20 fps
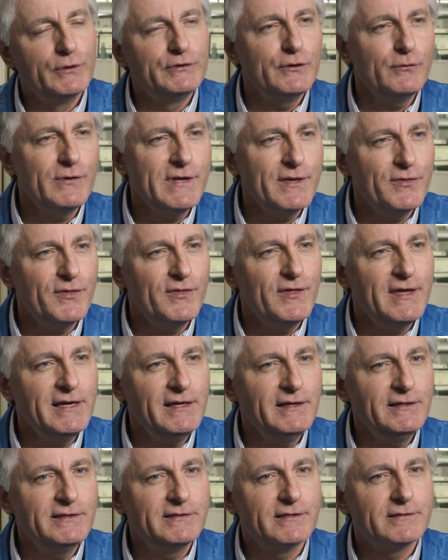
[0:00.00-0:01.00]
doing
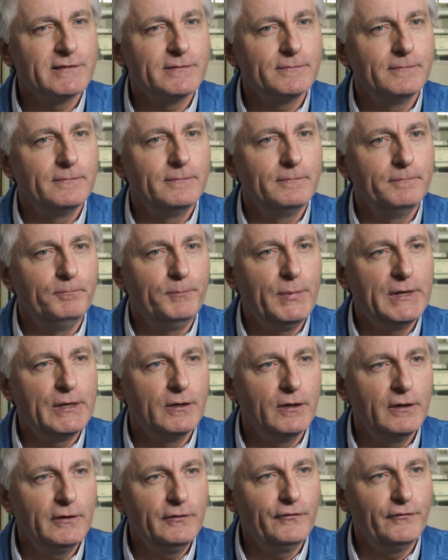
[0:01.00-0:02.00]
things
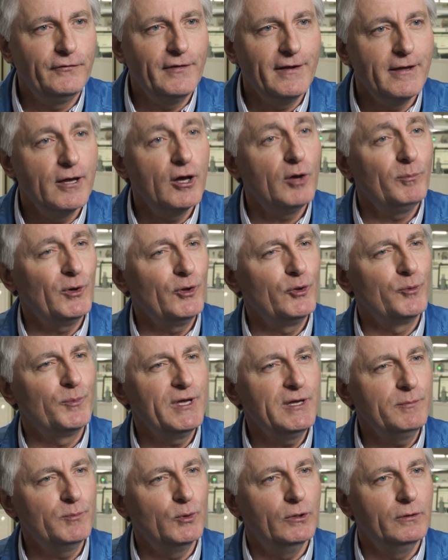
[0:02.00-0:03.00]
because they help other
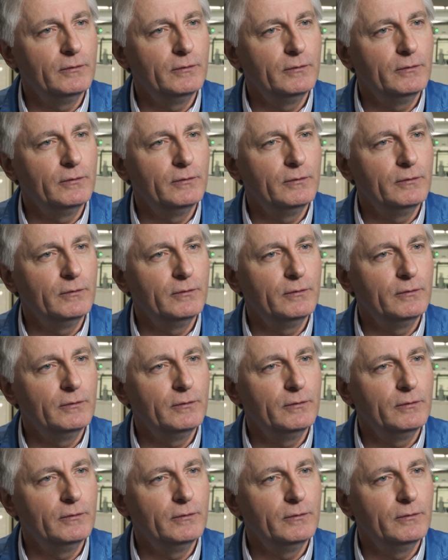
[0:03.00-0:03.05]
people.